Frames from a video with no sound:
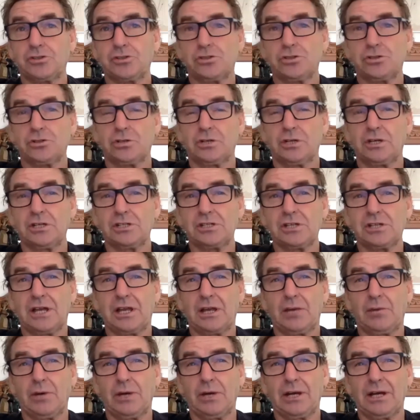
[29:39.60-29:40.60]
2 years,
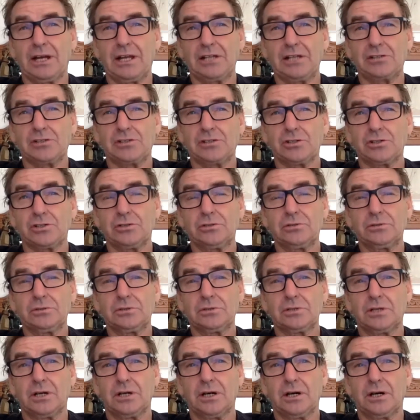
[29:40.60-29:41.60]
81, 82,
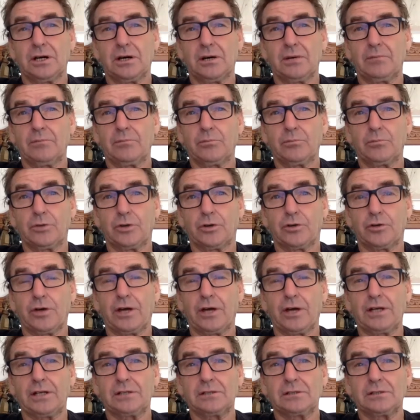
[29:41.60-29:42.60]
were
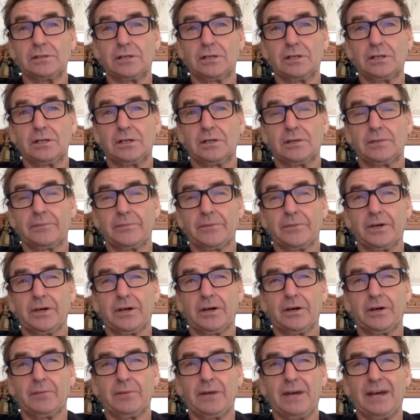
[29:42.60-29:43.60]
great.
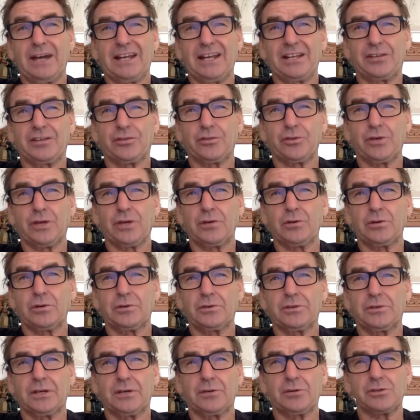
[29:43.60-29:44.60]
83, I
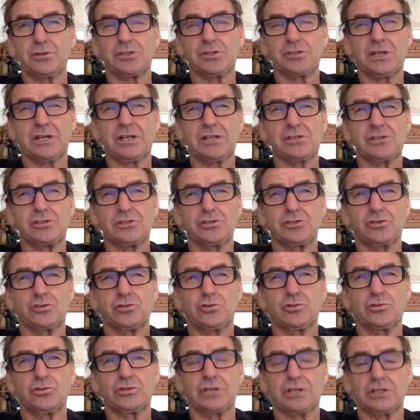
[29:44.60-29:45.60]
think we were second. St
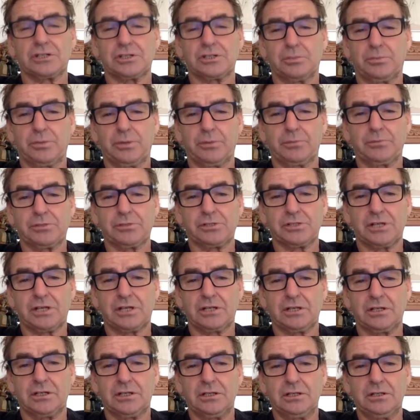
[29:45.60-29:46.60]
George actually pipped us
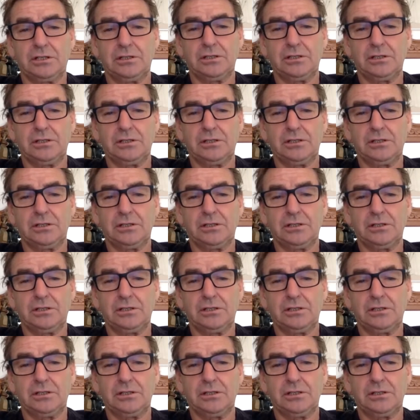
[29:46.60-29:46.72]
that year.